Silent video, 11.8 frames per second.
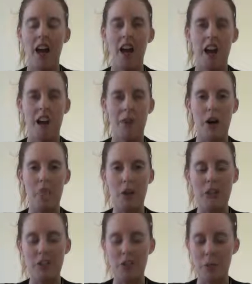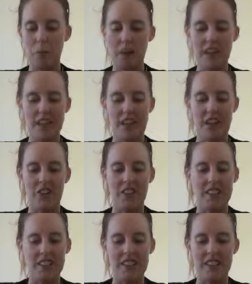I'd been scribbling down
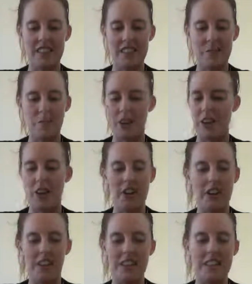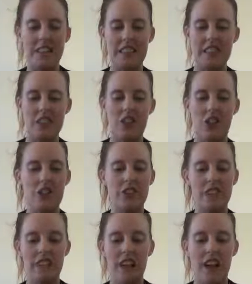ideas, my early ideas and
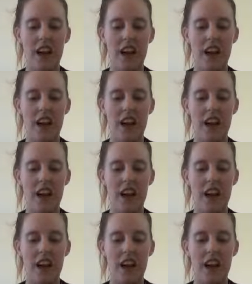notes,